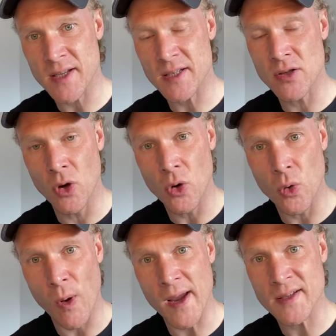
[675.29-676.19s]
it's not
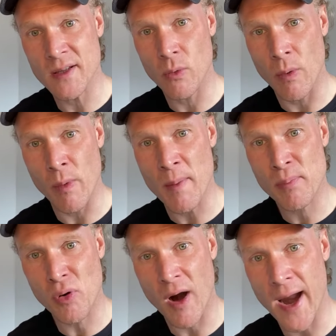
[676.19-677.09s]
always that when we
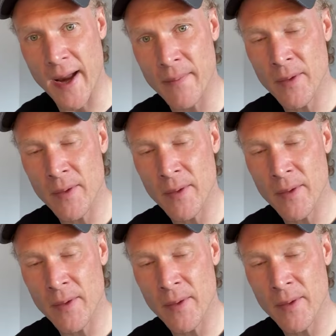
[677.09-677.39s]
pray